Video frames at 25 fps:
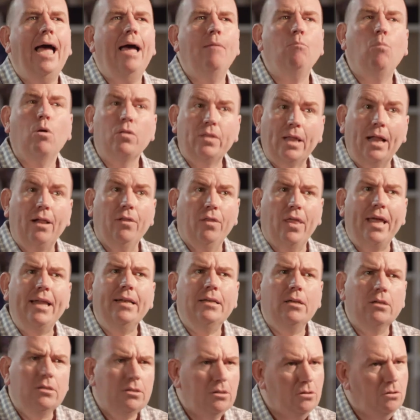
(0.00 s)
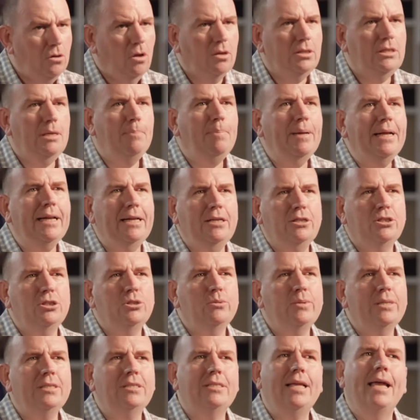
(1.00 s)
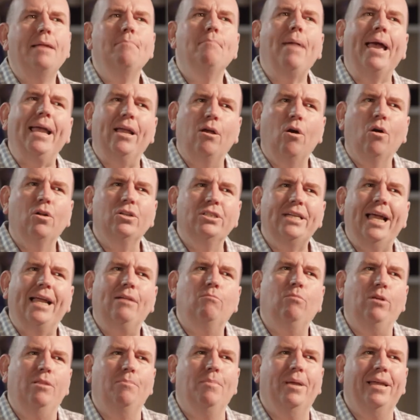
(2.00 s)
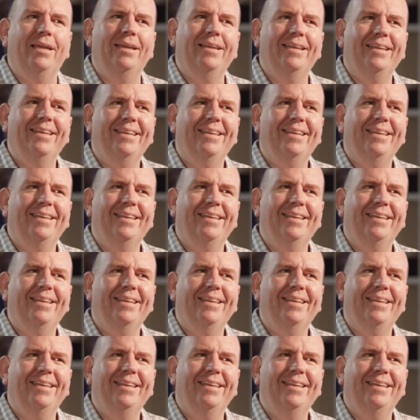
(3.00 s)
And what they'll then typically do is then make contact with me.